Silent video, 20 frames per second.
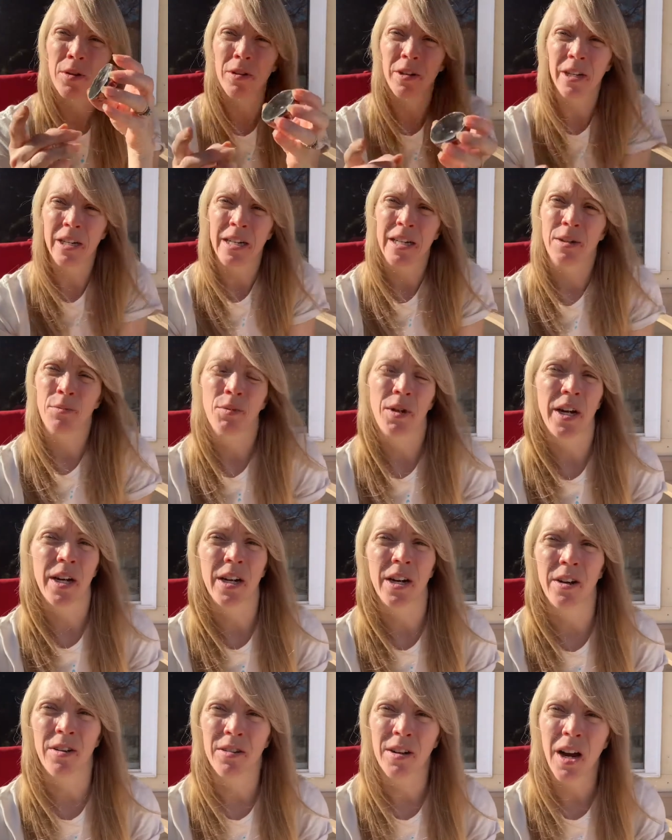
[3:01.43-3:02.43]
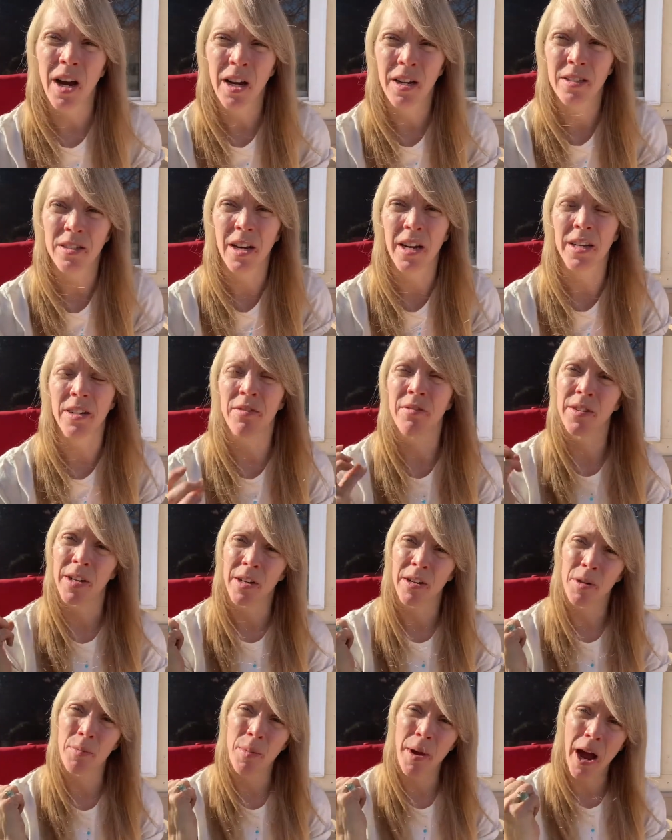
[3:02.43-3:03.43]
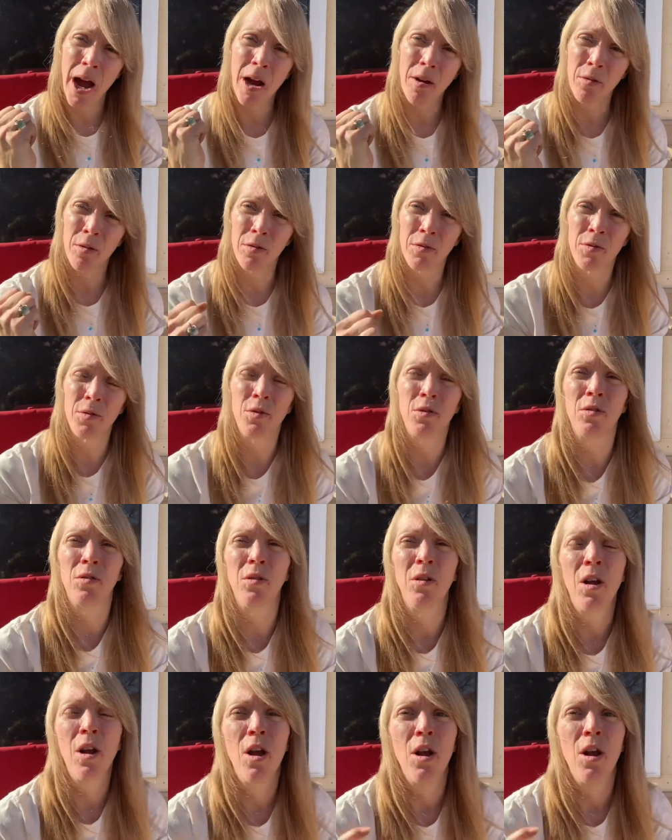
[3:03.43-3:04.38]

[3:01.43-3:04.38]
and black iron oxide are very powerful